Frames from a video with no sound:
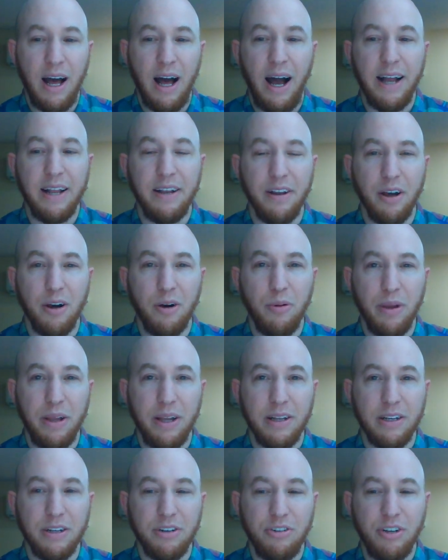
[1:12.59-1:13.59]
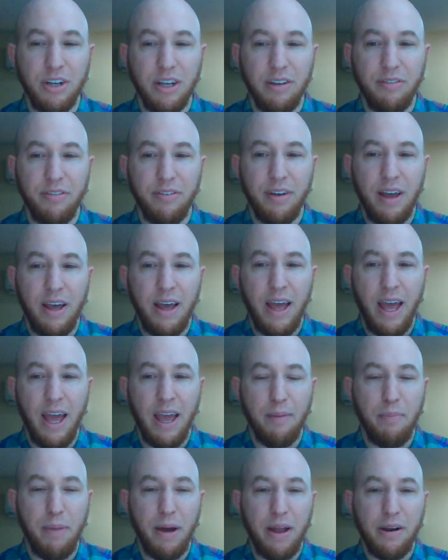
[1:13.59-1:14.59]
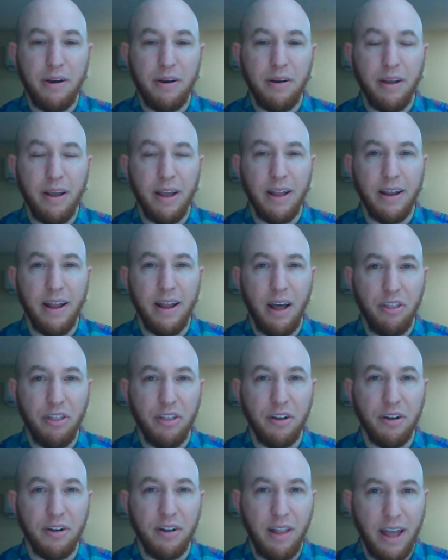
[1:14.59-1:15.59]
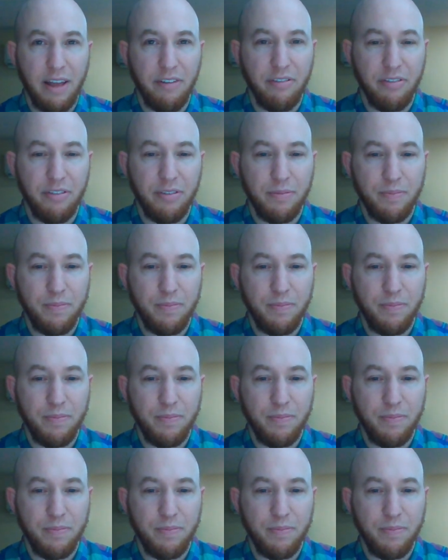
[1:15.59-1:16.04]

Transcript: I know we can achieve a better and healthier life.